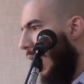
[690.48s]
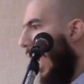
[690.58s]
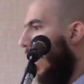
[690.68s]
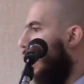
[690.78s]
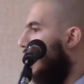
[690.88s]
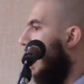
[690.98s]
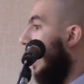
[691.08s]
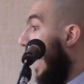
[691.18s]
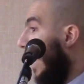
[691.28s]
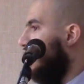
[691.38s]
And with
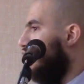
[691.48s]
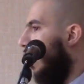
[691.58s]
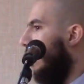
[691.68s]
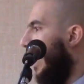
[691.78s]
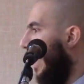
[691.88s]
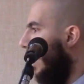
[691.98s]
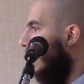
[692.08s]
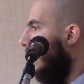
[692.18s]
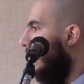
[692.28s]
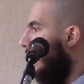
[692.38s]
that extra money,
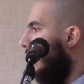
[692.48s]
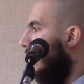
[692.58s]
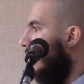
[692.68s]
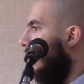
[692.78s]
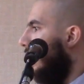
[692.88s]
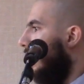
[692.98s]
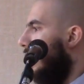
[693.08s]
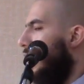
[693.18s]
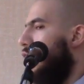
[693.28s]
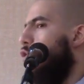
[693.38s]

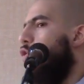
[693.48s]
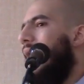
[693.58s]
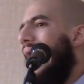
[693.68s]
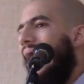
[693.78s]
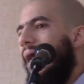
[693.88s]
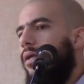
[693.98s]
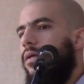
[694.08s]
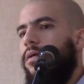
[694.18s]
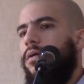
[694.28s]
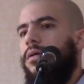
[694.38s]
you
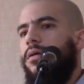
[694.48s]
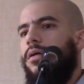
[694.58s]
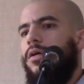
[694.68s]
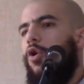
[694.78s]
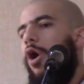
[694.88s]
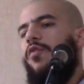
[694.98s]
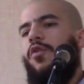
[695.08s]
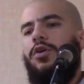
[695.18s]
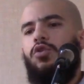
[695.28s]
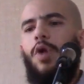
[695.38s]
can
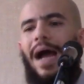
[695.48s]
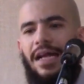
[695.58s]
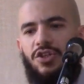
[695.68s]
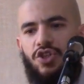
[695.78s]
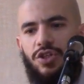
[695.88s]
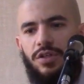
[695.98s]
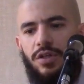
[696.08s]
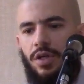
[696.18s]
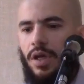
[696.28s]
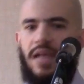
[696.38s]
do
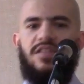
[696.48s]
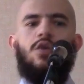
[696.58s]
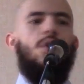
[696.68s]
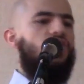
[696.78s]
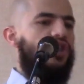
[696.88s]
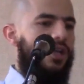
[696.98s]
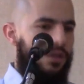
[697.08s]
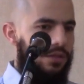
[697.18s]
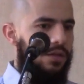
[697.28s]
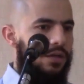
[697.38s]
Hajj. It's a question.
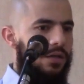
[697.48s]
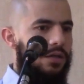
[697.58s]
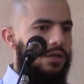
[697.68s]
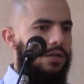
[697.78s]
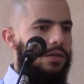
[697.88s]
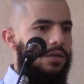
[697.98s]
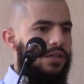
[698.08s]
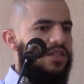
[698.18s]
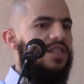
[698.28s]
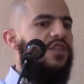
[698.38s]

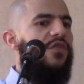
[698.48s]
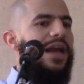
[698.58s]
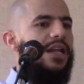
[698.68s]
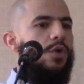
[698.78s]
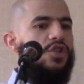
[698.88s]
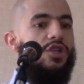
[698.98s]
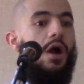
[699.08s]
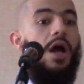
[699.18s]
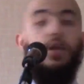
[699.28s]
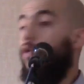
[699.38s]
This is a valid question.
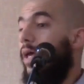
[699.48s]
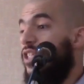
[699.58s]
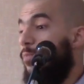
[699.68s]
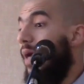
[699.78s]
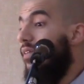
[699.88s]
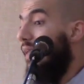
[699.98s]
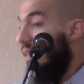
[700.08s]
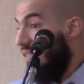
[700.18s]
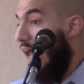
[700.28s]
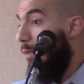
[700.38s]
Are you expected
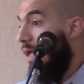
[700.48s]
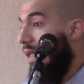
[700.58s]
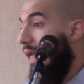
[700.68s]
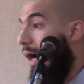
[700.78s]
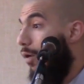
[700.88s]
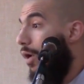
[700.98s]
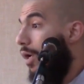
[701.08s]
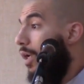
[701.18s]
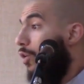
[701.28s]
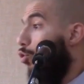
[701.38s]
Islamically now
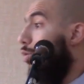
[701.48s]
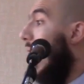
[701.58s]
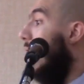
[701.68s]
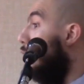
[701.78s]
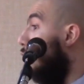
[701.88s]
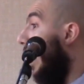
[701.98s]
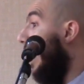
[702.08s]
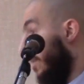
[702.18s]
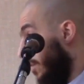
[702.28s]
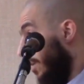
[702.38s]
to
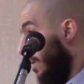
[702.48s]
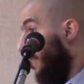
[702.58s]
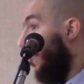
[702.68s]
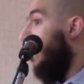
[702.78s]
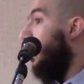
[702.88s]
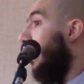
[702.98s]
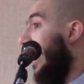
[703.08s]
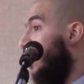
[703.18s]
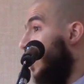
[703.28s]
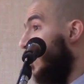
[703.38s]
downgrade from your
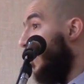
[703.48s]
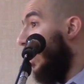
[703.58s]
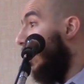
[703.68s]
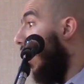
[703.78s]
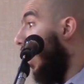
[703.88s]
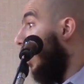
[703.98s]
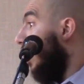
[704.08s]
existing car